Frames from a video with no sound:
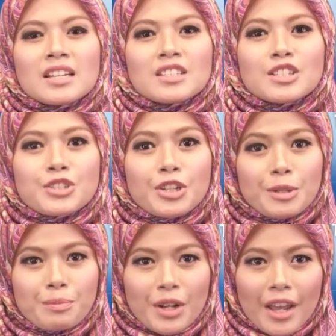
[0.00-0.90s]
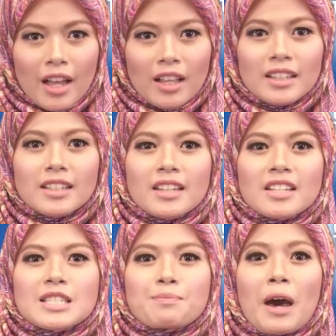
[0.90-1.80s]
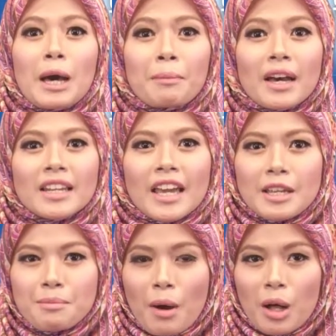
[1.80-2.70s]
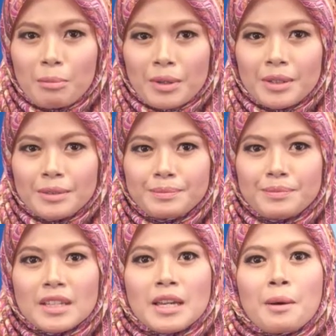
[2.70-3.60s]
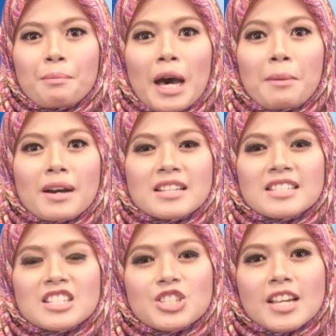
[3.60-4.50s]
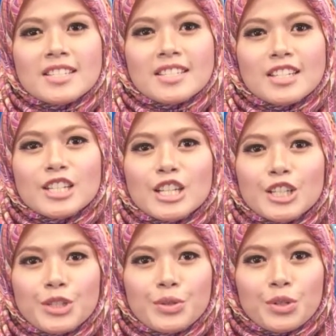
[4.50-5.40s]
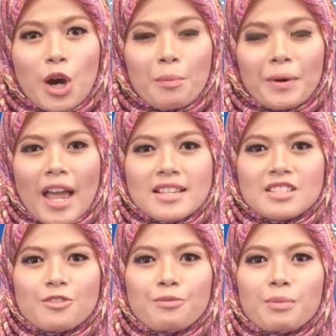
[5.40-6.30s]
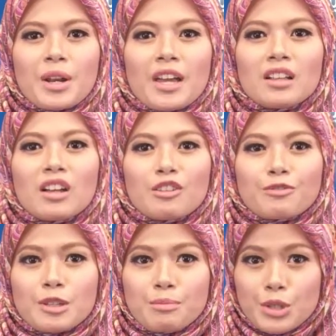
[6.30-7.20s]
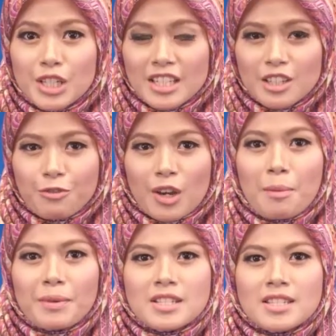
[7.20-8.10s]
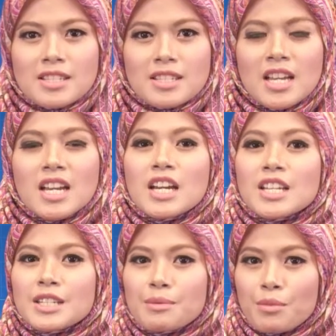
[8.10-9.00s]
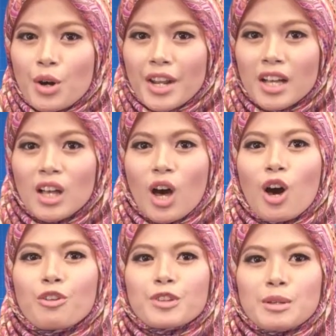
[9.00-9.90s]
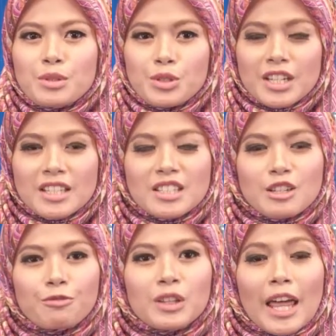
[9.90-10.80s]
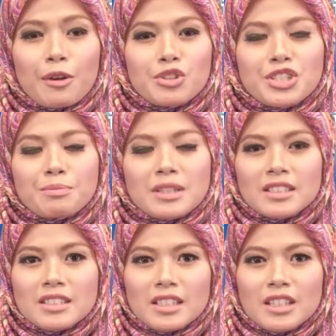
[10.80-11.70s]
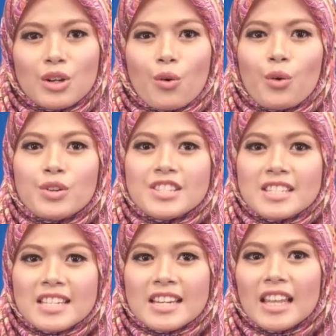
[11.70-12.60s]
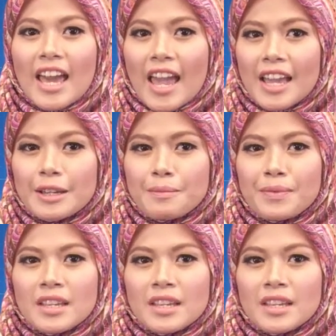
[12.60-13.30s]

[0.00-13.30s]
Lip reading: The third model is Bachman and Palmer. Bachman suggested a new comprehensive model of communicative competence, the model of communicative language ability, or CLA.